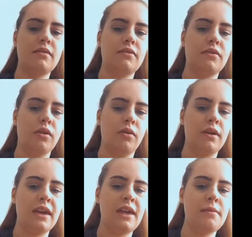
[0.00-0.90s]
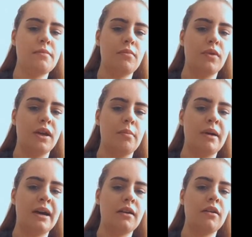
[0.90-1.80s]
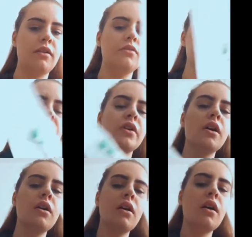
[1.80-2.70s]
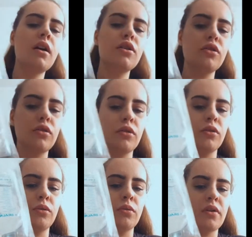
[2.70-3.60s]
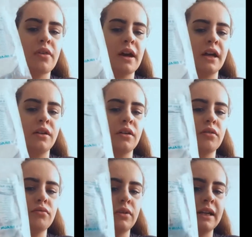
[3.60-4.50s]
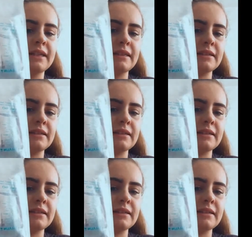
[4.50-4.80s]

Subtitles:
So here, where your bag goes, you then release this